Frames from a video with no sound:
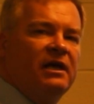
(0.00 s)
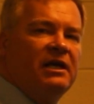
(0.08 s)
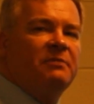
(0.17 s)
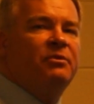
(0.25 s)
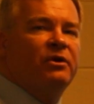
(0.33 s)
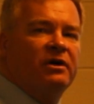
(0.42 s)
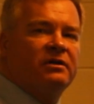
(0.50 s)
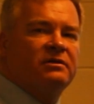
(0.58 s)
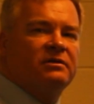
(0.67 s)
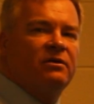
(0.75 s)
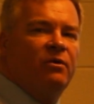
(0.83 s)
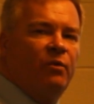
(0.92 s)

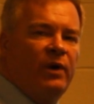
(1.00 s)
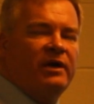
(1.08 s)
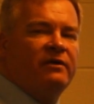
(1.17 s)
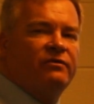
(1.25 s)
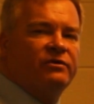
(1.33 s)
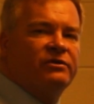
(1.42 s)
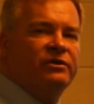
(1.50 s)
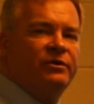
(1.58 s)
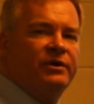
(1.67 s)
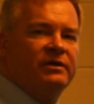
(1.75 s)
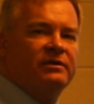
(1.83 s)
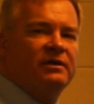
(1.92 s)
ebooks waiting for
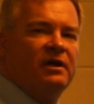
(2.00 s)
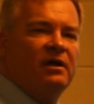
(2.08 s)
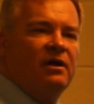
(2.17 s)
students.